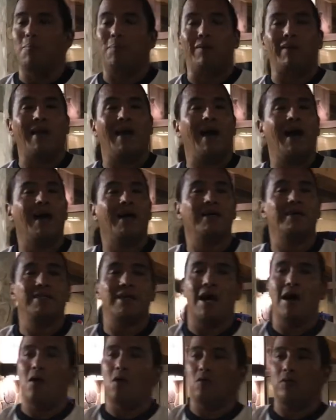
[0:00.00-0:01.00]

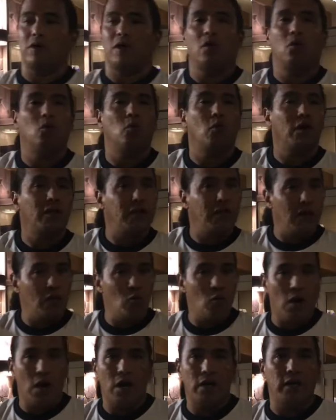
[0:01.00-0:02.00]
blocked out what they
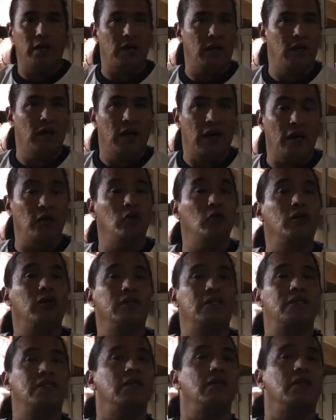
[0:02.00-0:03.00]
wanted, and you
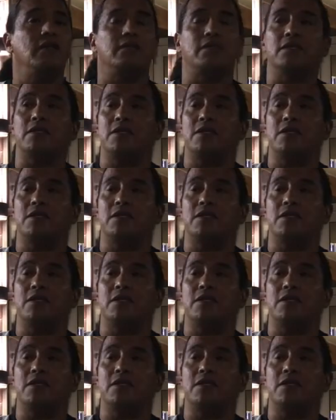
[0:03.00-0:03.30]
can see this.